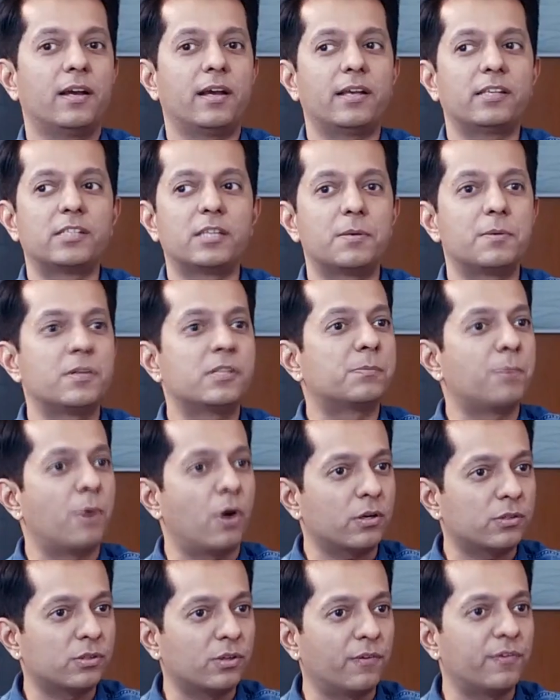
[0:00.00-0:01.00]
Is it is
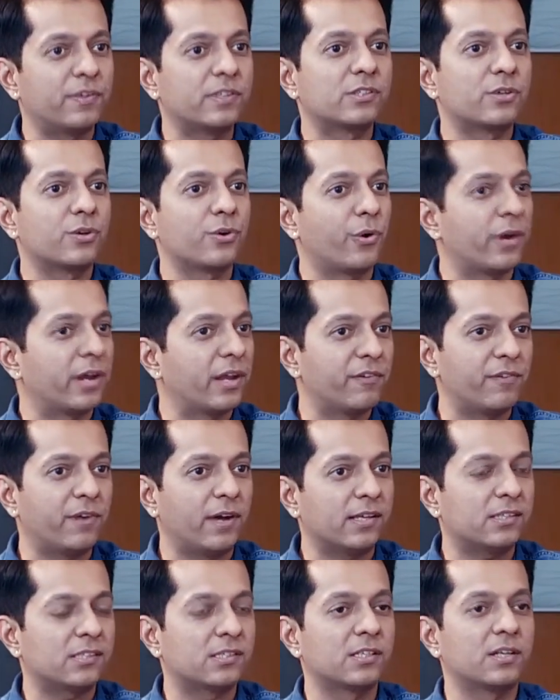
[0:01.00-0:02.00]
box office growing
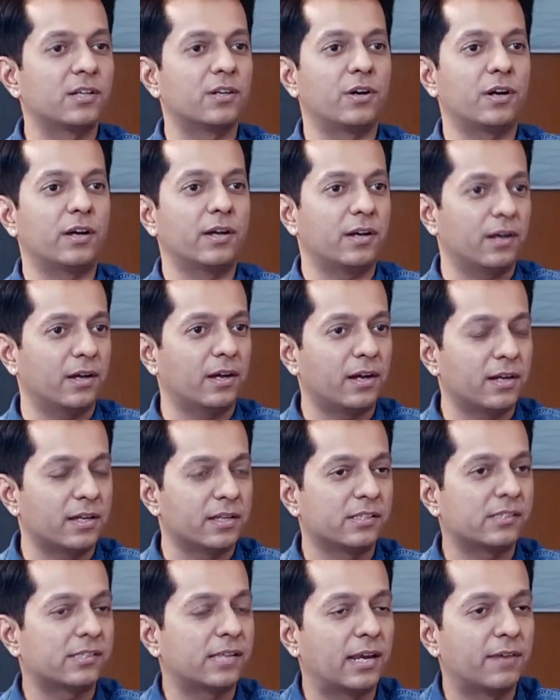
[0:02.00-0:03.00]
faster? Uh,
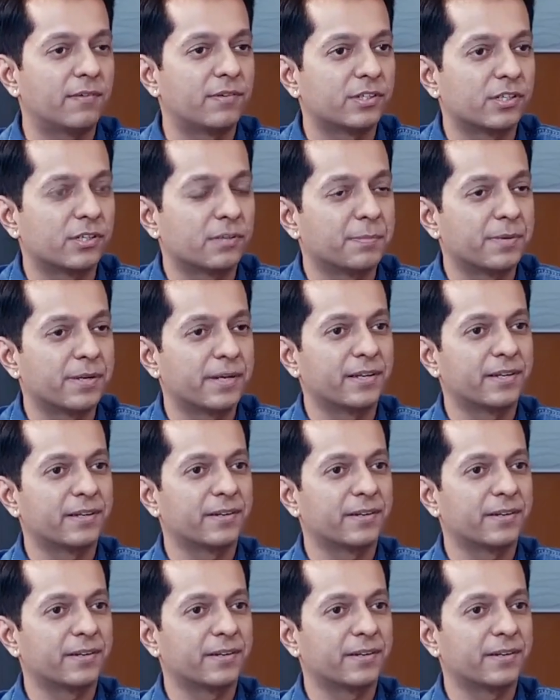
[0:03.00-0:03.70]
is television big?